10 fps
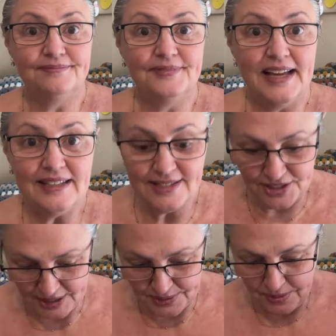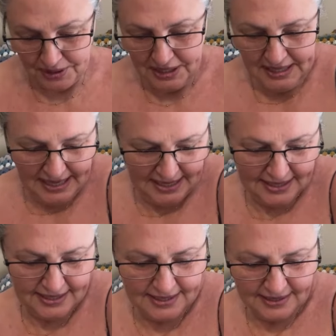that's just what it
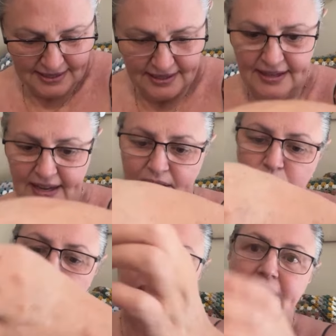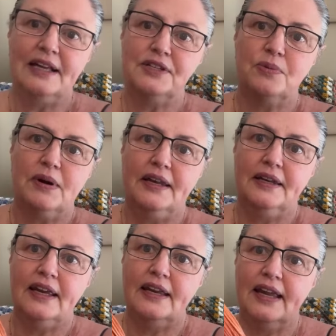is. And one last
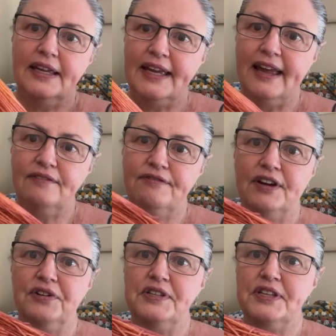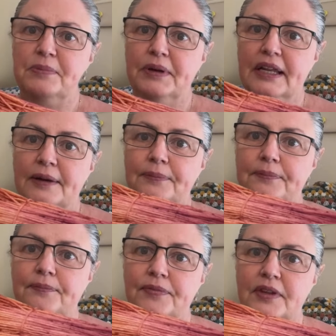one, again, very similar.
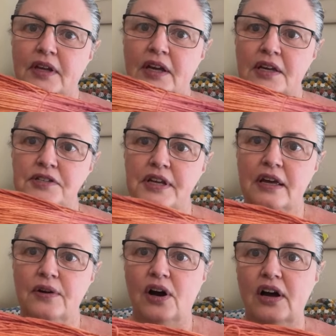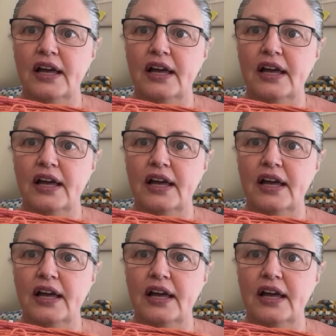So I